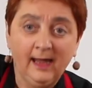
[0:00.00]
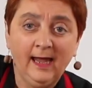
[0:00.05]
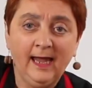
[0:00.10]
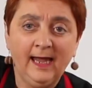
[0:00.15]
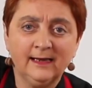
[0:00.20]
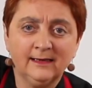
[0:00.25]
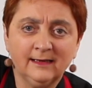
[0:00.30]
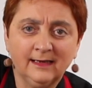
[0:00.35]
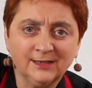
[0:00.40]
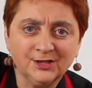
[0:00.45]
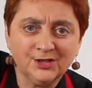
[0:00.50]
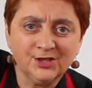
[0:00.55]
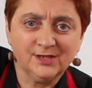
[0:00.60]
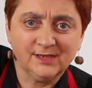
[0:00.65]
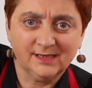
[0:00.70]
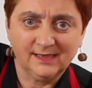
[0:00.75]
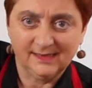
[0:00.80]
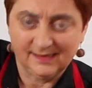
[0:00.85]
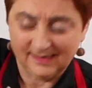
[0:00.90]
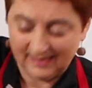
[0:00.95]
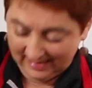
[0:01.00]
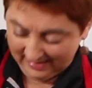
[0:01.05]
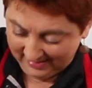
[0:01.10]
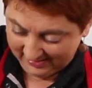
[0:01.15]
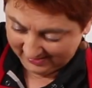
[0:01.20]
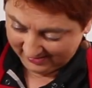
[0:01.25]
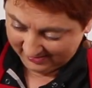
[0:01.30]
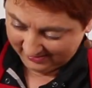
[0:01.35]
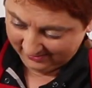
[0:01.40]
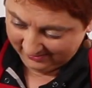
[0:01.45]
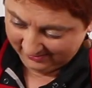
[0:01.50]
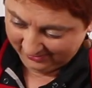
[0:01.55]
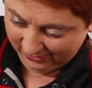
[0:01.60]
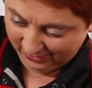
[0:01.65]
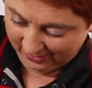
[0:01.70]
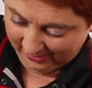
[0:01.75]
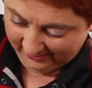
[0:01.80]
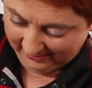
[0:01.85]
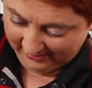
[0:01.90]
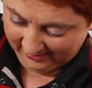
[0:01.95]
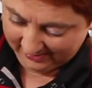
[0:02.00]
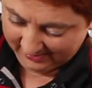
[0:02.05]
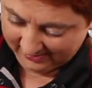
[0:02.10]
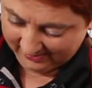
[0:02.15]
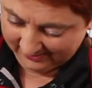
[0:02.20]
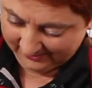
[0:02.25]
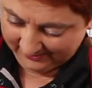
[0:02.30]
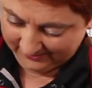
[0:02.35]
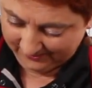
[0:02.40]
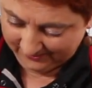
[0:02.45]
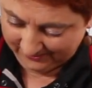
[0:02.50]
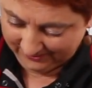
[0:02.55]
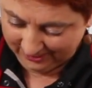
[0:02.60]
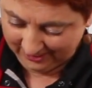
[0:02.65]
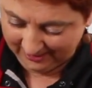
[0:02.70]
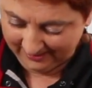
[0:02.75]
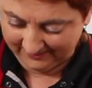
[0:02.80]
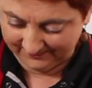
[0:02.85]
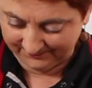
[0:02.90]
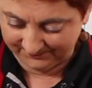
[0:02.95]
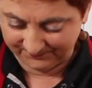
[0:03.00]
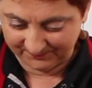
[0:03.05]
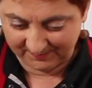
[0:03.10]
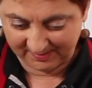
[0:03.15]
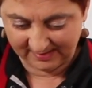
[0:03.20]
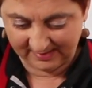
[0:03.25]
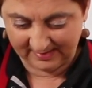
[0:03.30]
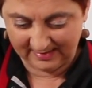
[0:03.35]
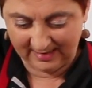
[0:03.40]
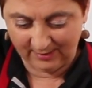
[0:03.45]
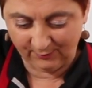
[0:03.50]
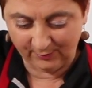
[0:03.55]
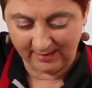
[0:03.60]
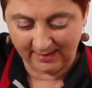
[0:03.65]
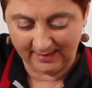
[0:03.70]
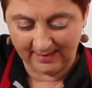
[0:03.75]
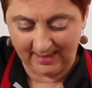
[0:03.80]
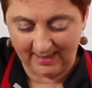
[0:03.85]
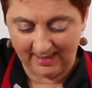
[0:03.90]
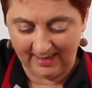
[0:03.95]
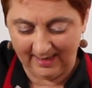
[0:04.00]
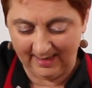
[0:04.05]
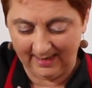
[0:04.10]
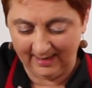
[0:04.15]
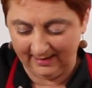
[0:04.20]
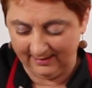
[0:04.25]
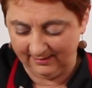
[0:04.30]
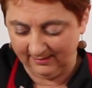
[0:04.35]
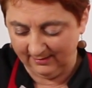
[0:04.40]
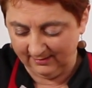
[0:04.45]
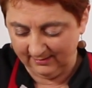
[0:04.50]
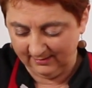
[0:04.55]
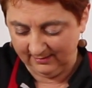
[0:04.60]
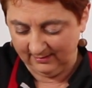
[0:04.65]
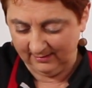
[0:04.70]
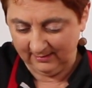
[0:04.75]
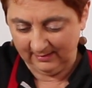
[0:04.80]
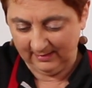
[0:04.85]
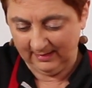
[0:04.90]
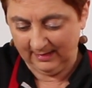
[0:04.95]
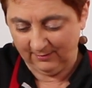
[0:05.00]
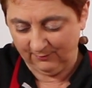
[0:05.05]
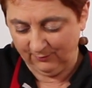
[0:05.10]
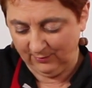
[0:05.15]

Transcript: How luscious is that? Look at that. All right, so now we're going to add our